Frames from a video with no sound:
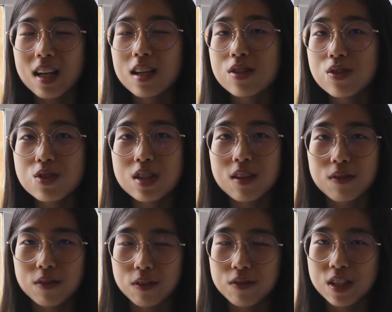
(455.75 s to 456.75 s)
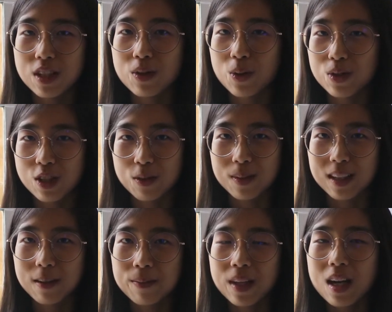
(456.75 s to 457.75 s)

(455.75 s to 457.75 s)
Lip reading: It's usually 15 October.